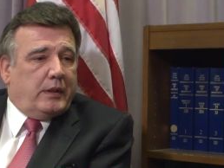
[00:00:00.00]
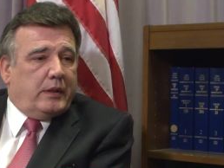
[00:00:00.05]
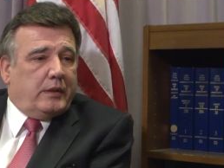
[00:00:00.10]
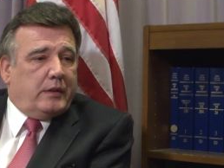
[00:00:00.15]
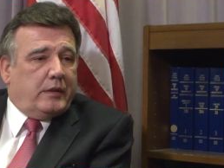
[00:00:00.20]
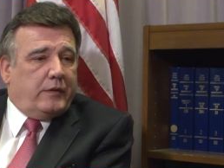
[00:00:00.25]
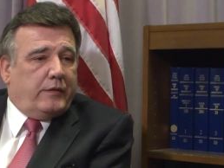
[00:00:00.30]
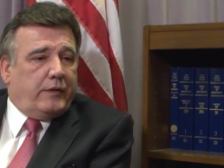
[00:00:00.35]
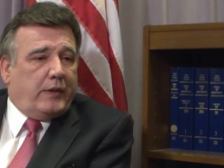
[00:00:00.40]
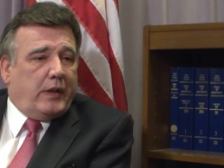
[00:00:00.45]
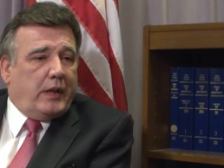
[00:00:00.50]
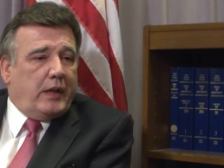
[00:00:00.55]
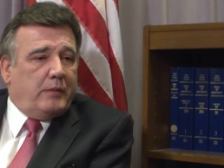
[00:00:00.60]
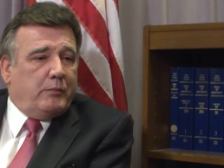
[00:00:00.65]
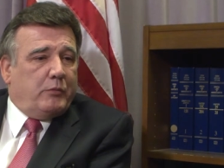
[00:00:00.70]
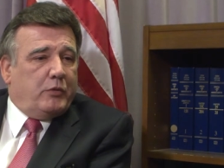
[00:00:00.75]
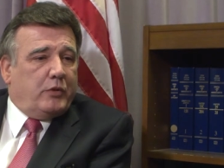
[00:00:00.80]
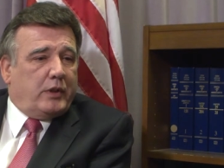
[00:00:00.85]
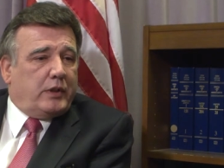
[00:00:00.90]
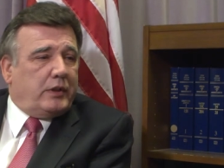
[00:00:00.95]
define
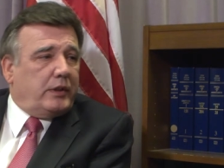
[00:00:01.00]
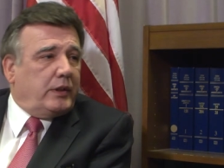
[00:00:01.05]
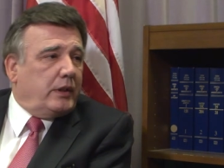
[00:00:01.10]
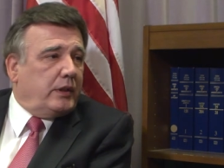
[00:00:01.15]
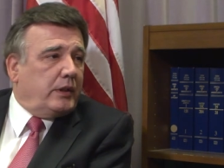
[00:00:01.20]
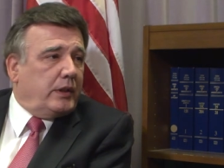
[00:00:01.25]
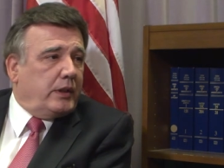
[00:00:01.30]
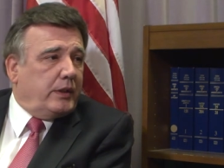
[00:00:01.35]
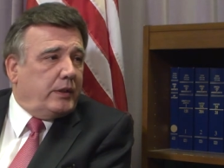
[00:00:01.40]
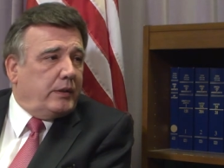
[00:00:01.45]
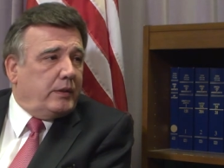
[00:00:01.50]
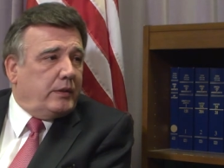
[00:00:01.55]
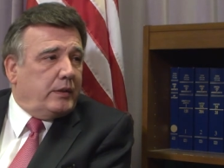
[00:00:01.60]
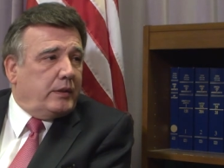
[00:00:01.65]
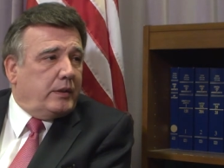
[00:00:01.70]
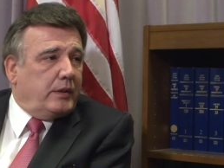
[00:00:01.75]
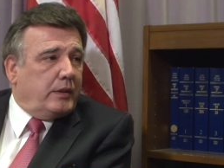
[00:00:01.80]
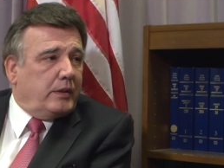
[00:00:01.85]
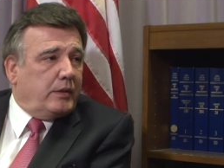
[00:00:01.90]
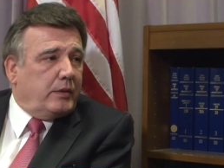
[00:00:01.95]
more clearly
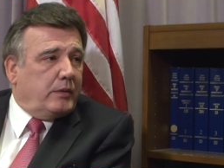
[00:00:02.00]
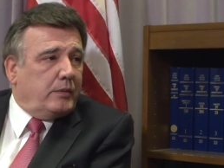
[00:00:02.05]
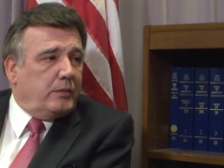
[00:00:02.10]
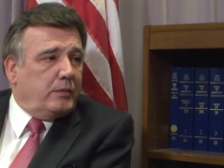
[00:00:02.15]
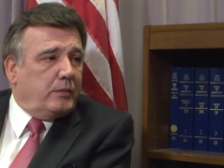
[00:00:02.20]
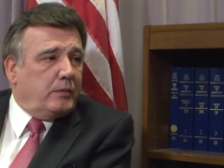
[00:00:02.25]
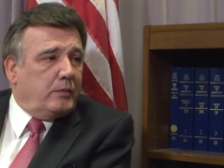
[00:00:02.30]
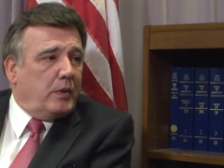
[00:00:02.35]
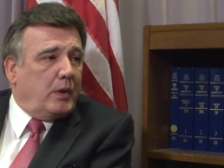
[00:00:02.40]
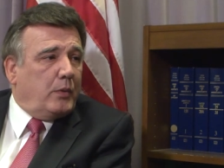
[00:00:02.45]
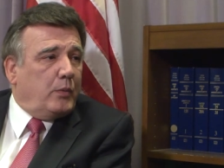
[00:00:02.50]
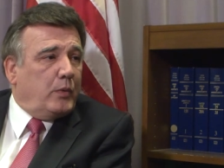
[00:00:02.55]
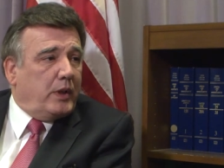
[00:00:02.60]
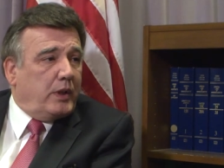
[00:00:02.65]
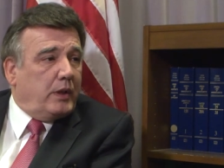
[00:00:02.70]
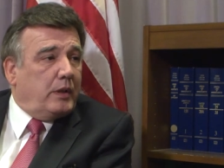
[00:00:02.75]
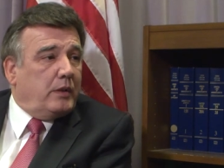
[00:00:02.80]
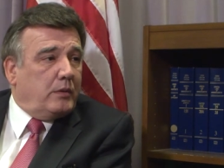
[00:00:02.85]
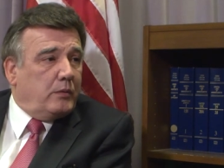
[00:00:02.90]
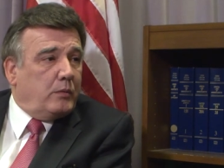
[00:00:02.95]
what
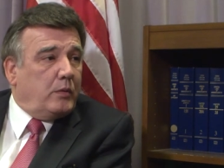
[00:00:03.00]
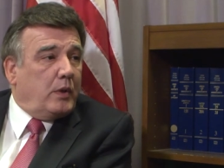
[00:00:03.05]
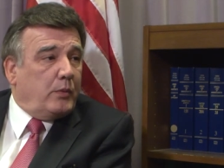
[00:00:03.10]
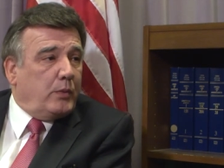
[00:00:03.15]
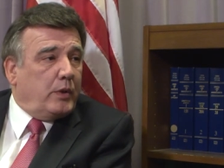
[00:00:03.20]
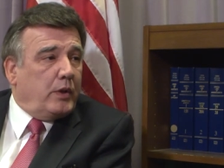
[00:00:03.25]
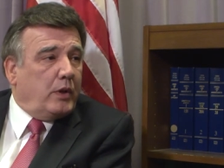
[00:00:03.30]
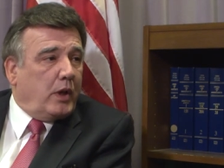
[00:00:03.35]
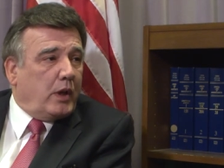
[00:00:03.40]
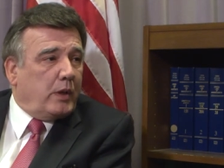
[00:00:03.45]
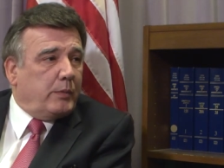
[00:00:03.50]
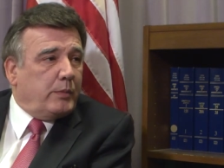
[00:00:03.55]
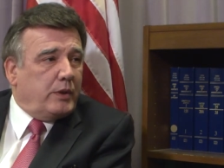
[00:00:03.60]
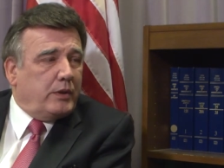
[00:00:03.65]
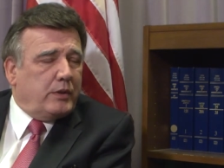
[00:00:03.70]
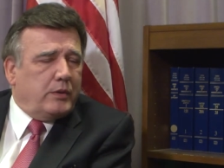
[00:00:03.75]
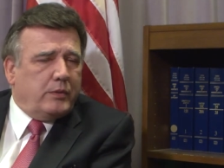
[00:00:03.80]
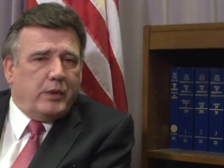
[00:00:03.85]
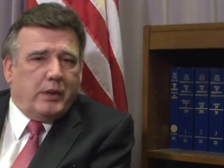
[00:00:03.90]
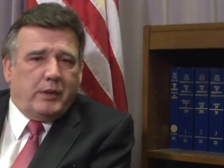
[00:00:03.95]
we ought to be
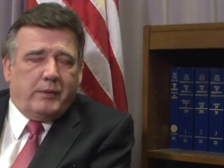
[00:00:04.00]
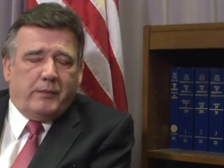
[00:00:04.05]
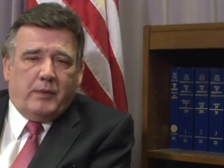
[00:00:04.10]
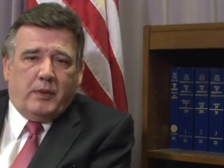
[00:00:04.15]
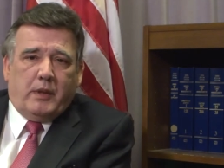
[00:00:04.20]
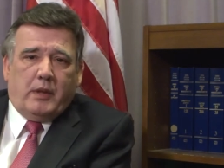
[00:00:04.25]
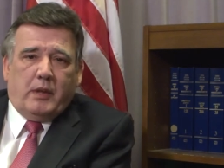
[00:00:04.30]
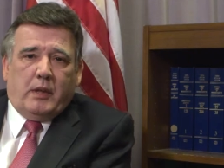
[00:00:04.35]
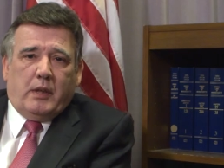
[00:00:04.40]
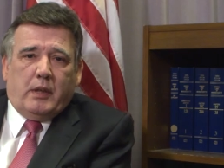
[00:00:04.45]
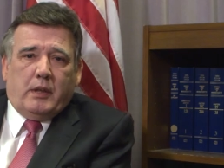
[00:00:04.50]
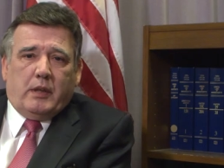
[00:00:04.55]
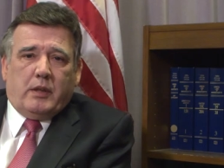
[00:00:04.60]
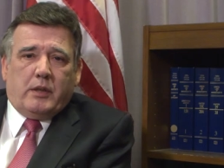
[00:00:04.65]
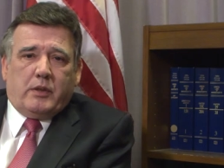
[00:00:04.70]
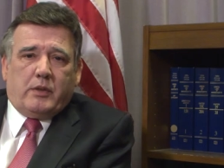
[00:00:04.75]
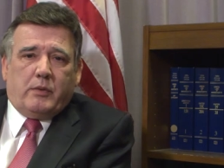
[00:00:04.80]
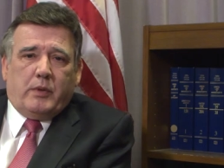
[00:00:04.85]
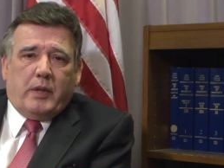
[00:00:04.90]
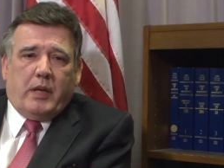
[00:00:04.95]
doing.
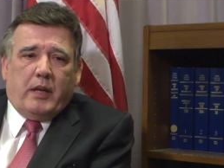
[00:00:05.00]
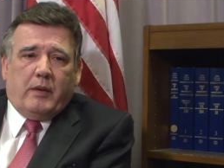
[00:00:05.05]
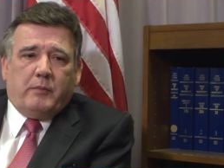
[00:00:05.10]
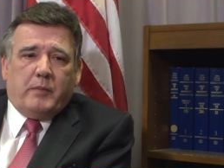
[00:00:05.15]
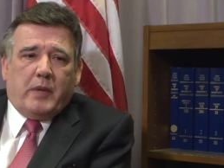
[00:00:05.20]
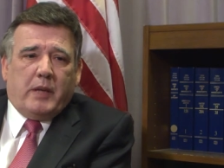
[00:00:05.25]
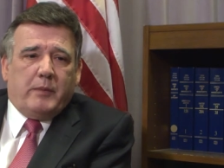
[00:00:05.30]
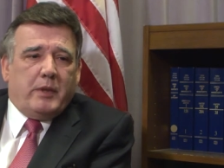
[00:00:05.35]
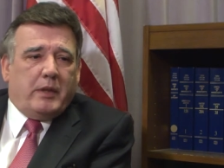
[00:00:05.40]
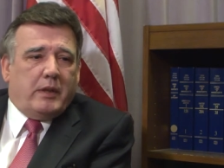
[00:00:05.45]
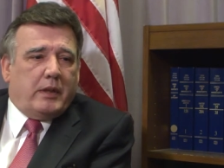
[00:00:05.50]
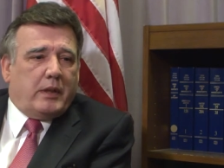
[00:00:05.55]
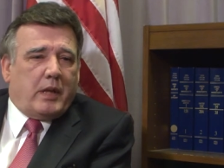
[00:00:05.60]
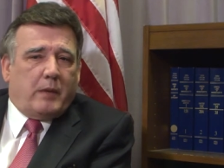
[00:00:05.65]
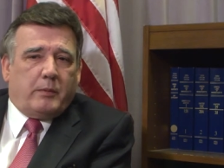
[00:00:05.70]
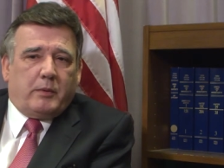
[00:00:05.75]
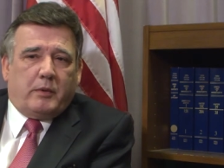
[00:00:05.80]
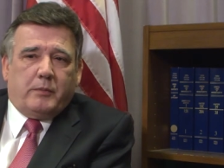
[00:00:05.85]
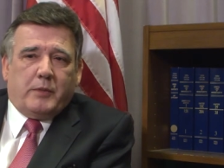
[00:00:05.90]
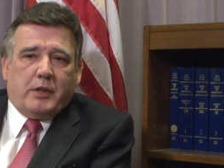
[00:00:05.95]
Listen, we have maybe a
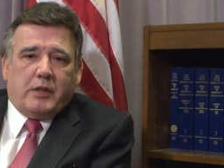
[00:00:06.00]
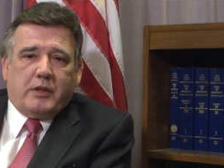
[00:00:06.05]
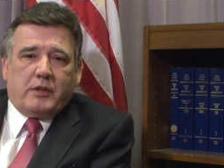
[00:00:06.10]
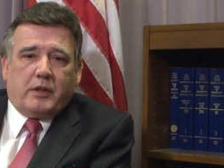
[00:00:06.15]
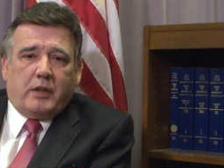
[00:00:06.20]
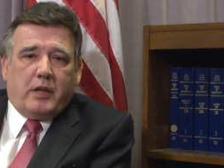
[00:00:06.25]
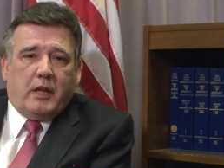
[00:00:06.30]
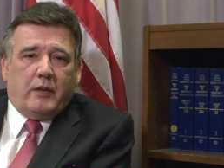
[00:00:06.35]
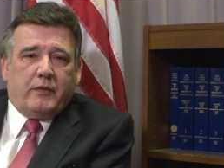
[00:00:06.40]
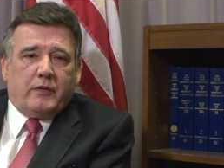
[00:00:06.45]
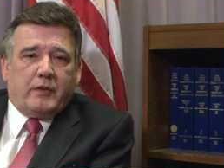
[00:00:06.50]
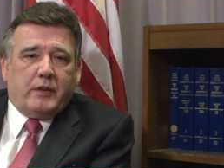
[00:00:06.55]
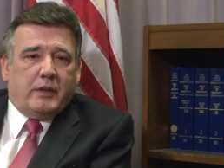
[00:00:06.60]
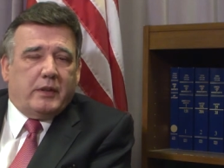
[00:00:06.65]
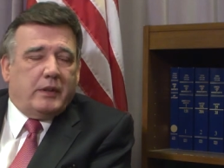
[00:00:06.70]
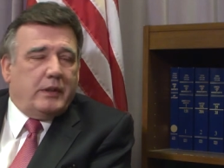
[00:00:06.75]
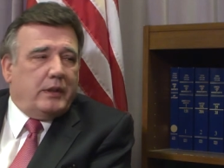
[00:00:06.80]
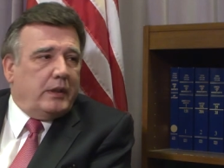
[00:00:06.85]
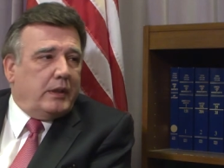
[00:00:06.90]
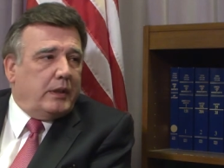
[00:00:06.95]
couple of minutes left,
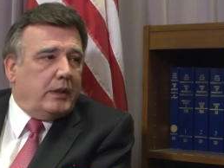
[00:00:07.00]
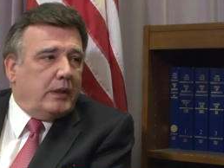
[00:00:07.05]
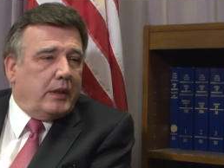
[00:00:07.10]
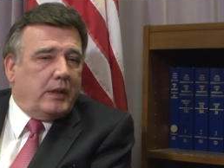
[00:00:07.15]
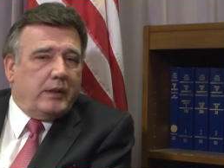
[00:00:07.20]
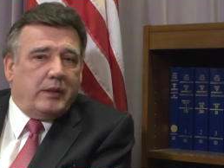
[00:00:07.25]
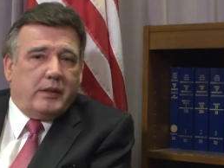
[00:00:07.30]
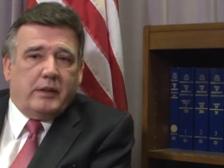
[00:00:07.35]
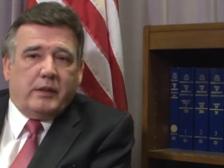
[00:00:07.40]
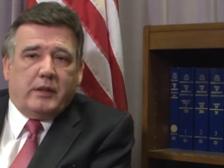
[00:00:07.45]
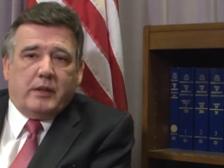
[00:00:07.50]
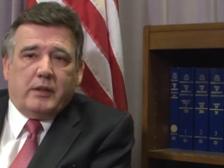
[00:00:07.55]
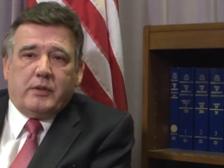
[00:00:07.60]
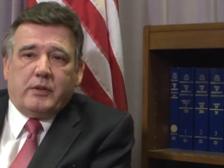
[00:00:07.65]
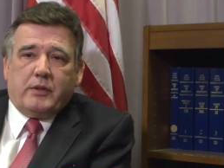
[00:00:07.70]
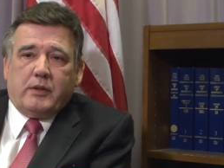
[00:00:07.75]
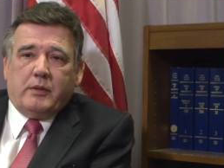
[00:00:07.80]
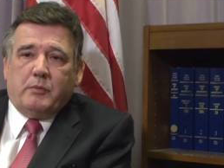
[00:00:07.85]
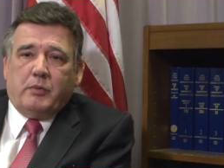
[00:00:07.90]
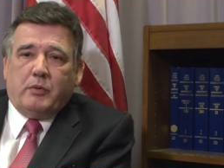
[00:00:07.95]
and I think
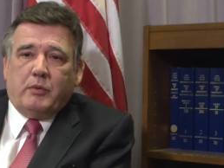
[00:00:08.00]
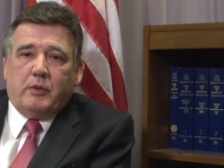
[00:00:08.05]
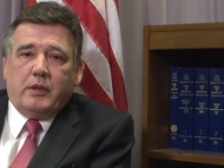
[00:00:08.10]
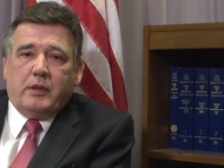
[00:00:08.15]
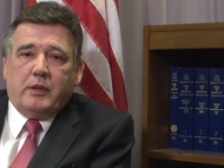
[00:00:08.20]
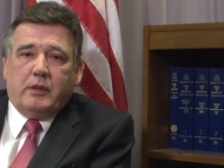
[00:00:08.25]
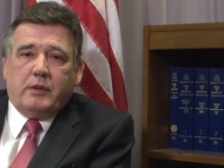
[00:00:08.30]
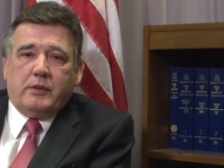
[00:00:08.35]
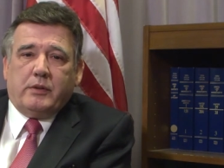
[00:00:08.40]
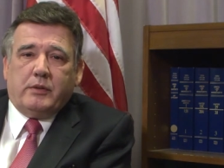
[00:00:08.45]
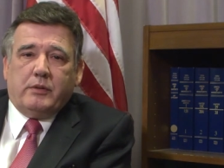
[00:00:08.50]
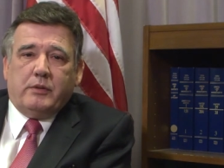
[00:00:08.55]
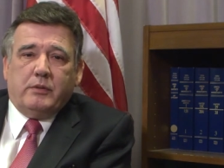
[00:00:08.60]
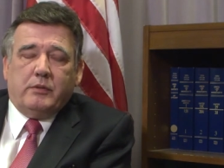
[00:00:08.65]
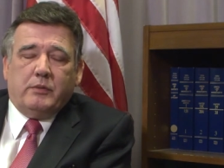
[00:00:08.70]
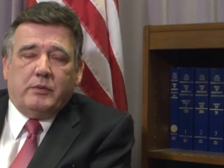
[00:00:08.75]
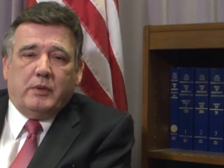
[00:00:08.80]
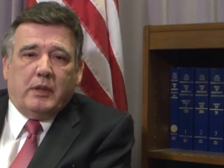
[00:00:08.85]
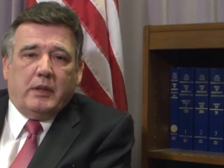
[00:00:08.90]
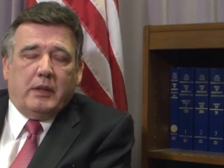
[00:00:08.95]
it's important
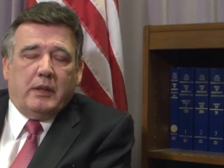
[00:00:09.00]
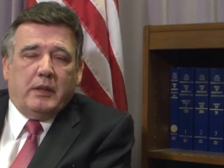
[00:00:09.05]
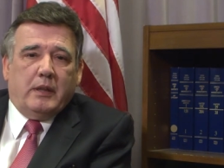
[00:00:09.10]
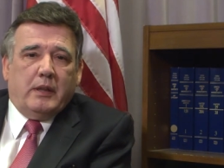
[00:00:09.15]
to